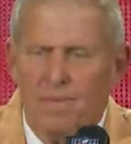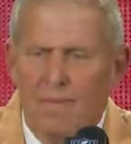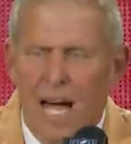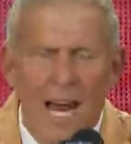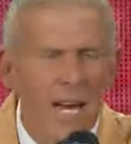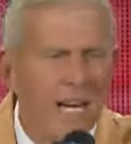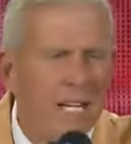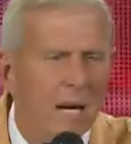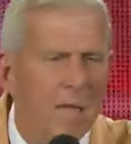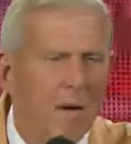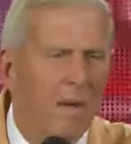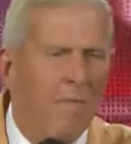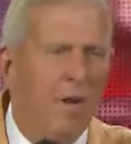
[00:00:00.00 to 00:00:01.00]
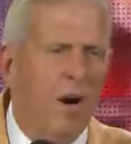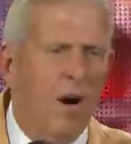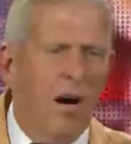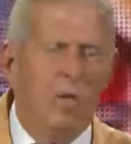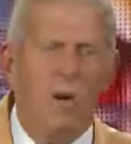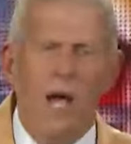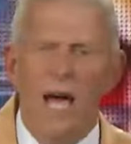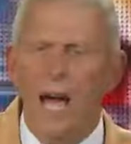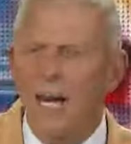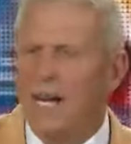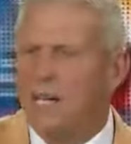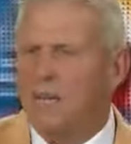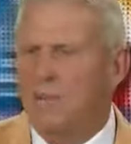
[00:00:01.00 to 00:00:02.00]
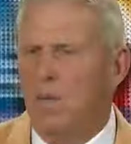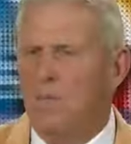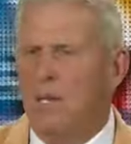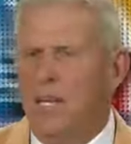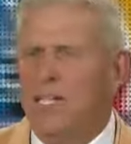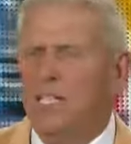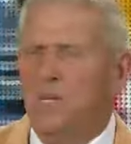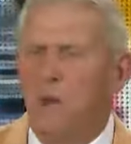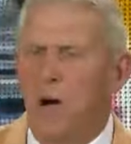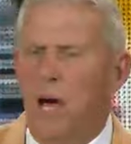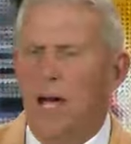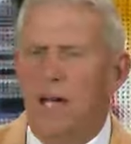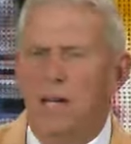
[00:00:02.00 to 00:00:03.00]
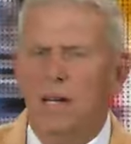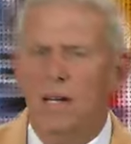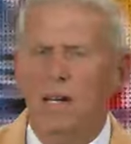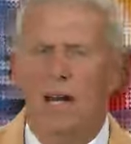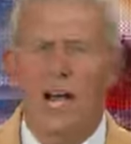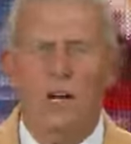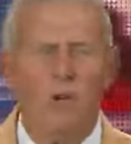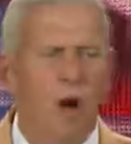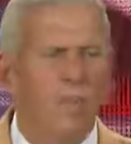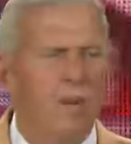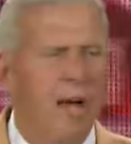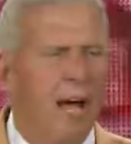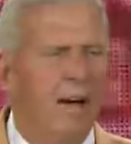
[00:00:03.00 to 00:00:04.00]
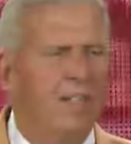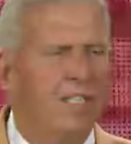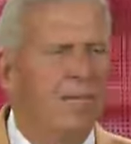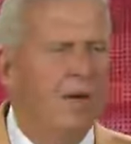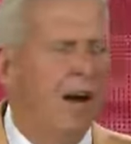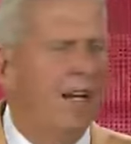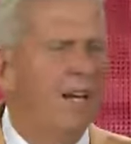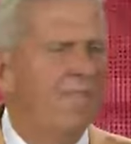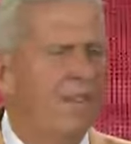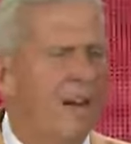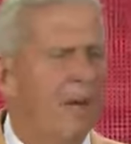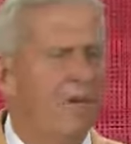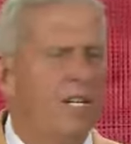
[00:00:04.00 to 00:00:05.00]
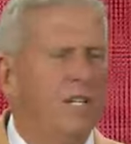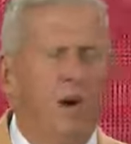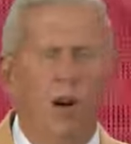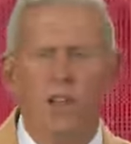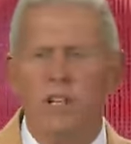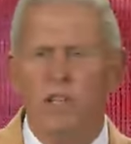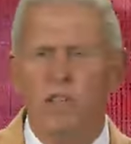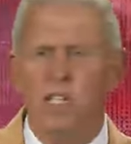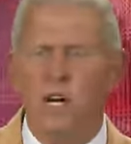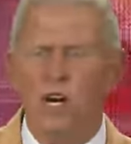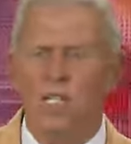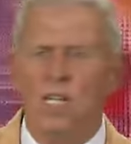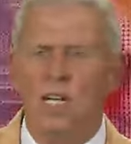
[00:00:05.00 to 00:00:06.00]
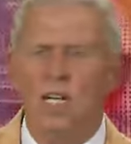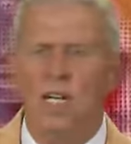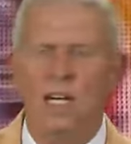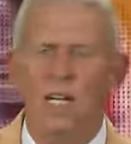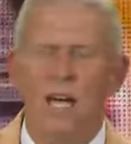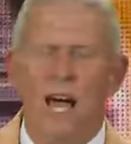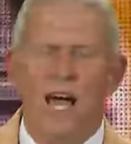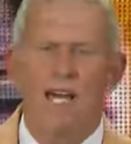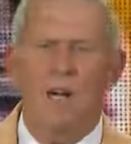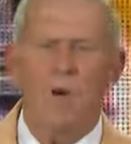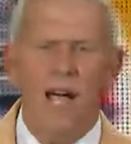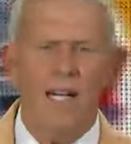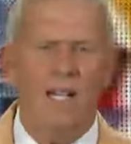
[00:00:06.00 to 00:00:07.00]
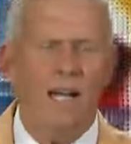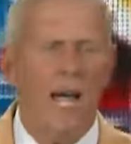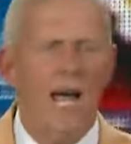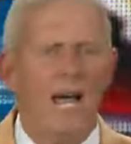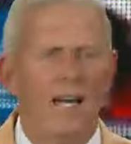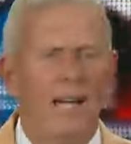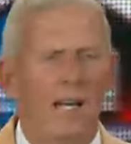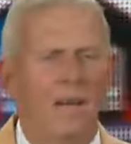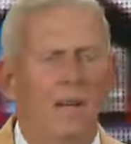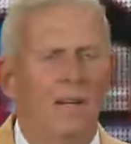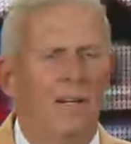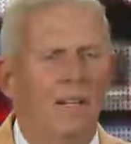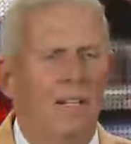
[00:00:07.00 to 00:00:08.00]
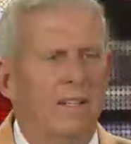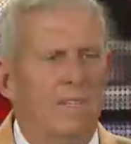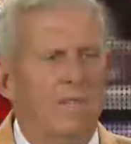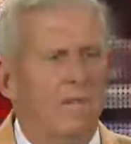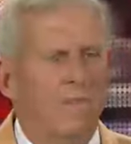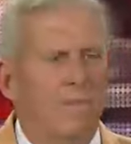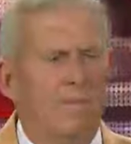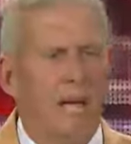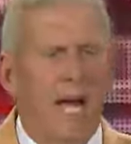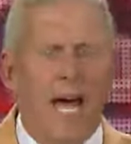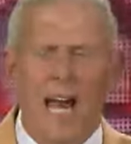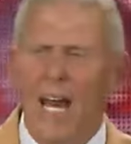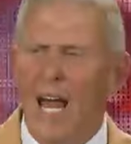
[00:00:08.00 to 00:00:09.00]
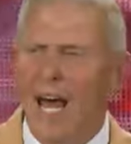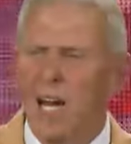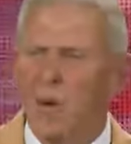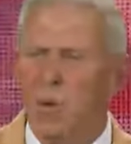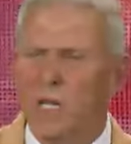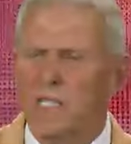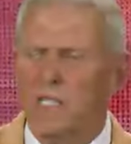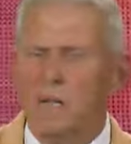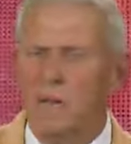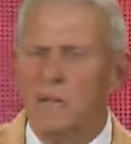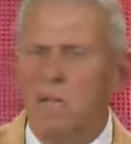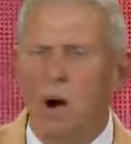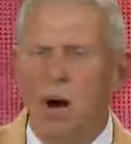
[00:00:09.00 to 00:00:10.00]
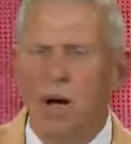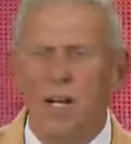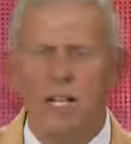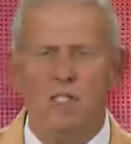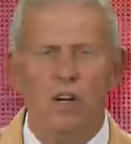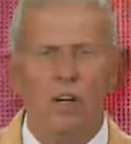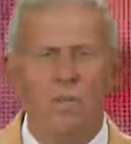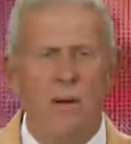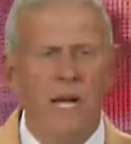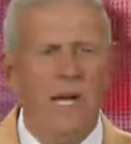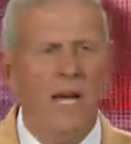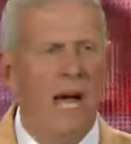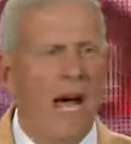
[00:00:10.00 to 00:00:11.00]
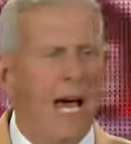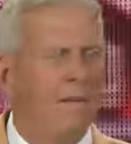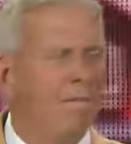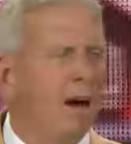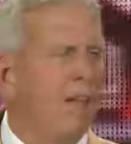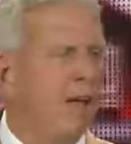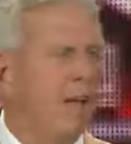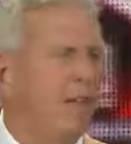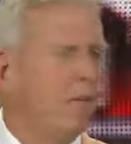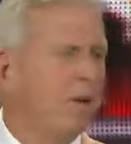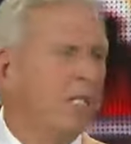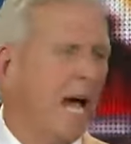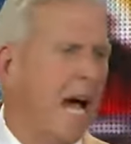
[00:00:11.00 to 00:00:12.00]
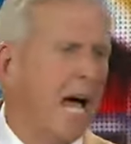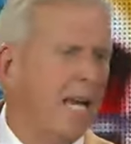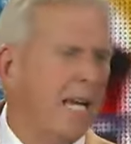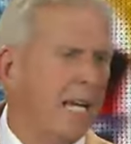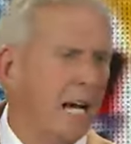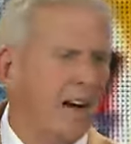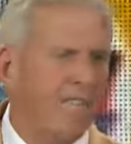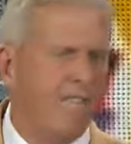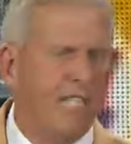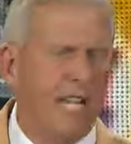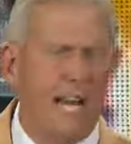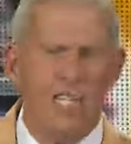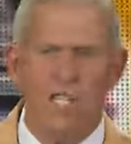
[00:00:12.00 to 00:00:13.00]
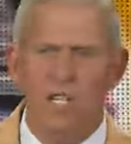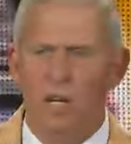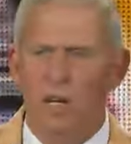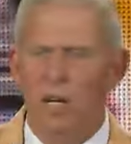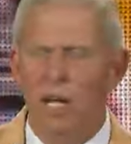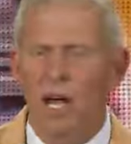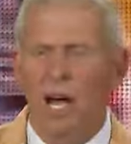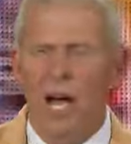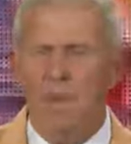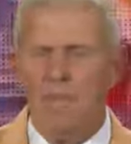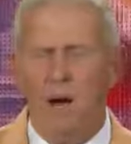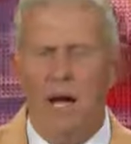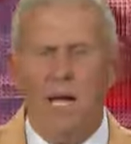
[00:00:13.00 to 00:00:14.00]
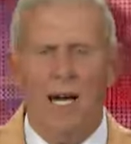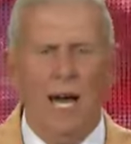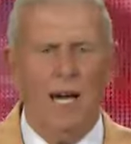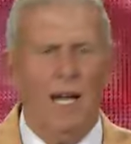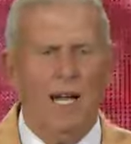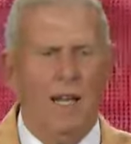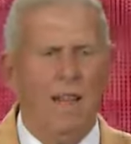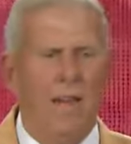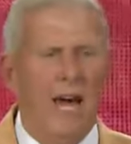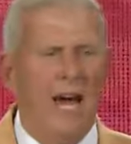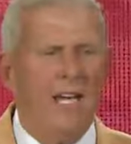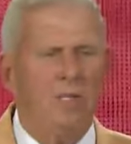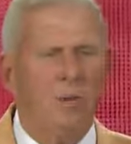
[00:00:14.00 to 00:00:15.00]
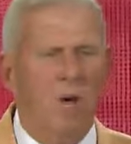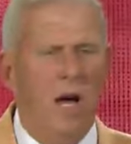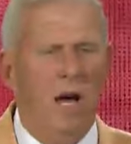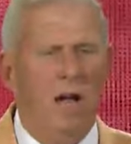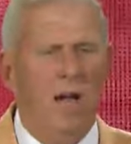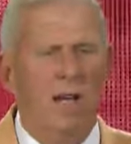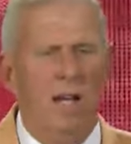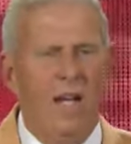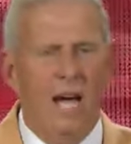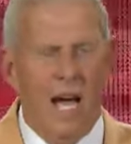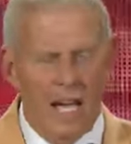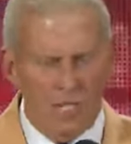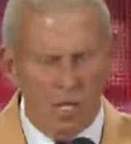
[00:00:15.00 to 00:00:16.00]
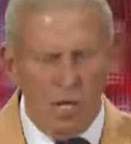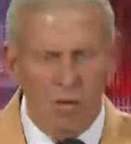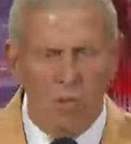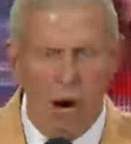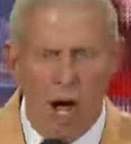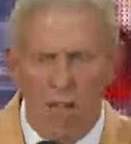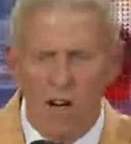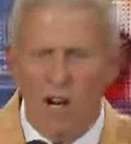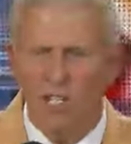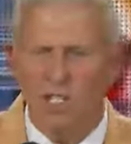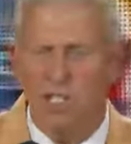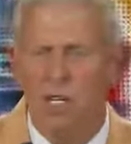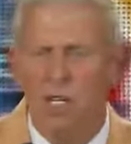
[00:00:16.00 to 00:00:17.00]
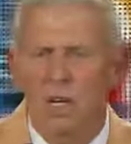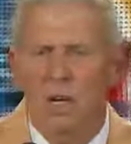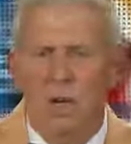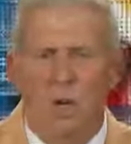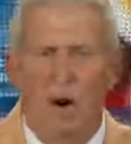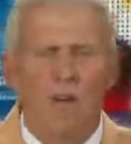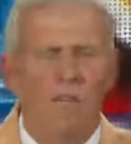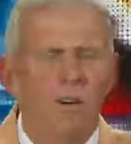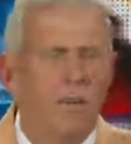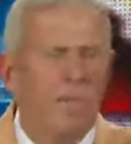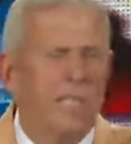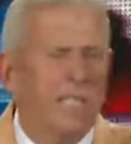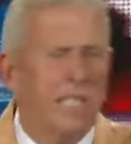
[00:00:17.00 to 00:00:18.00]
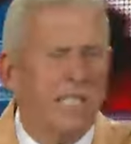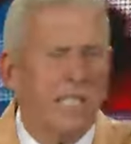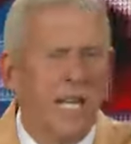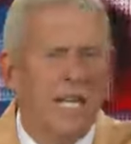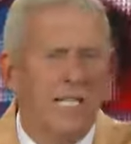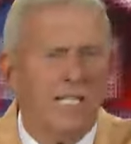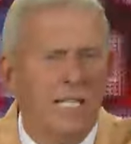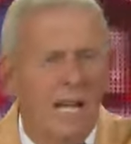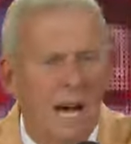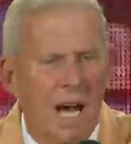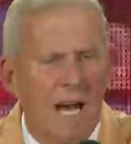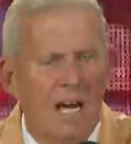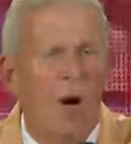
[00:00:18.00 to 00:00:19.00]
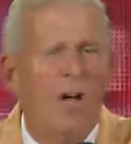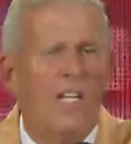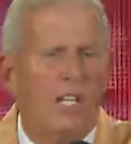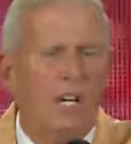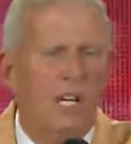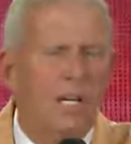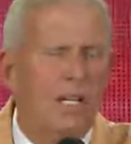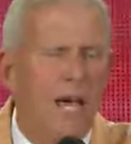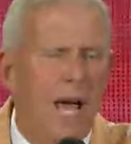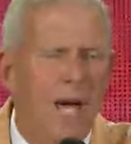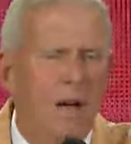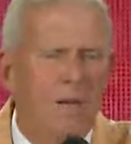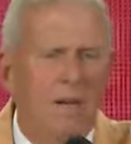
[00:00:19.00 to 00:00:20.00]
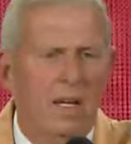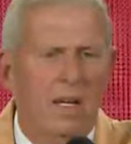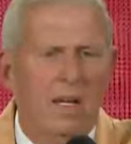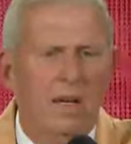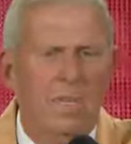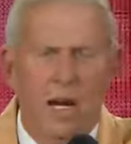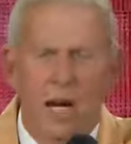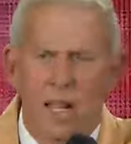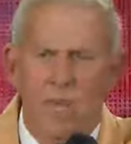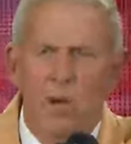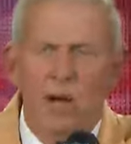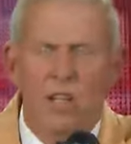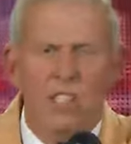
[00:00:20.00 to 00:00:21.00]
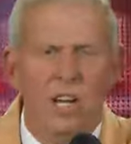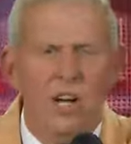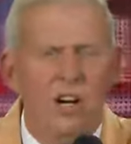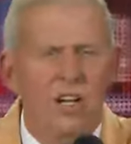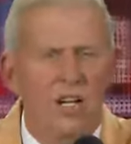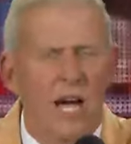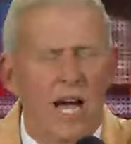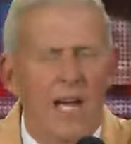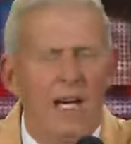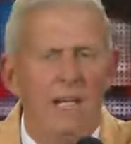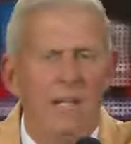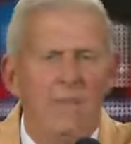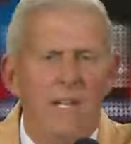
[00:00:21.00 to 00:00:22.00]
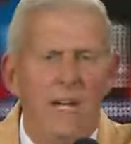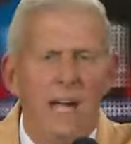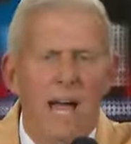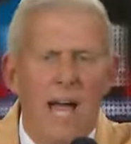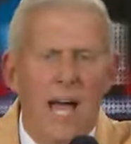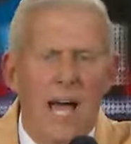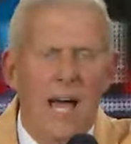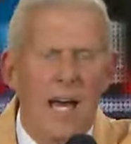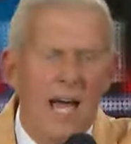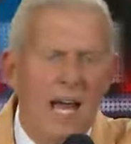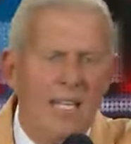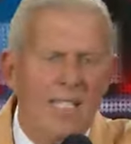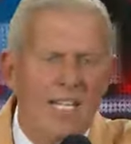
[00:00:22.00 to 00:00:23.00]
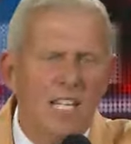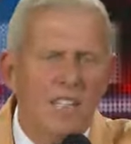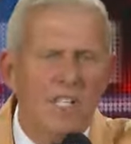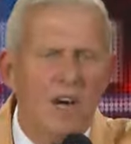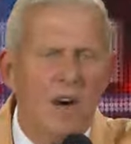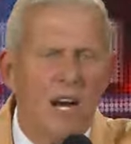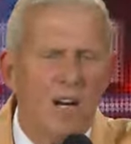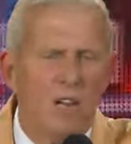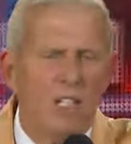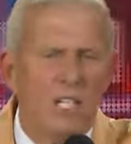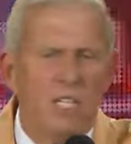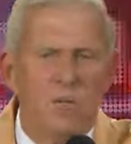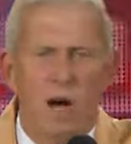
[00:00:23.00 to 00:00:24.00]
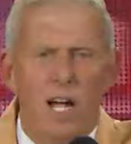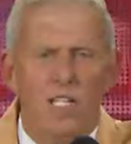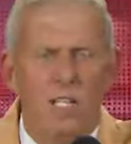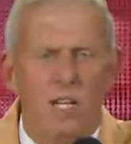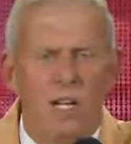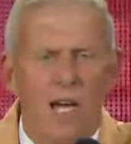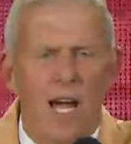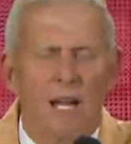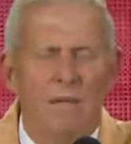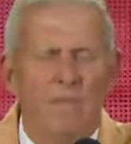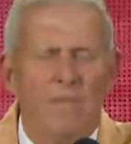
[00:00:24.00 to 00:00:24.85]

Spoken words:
I didn't come up the hard way. I didn't come up the easy way. I grew up in an average American family, northern New Jersey. Had a great dad. Had a lot of wisdom, imparted it to me. Had a mother that was highly confrontational. I probably got a little of that as well. Had two brothers, one of whom is deceased. I know he's looking down. My other brother's here tonight. And I had a sister. I know she's watching tonight.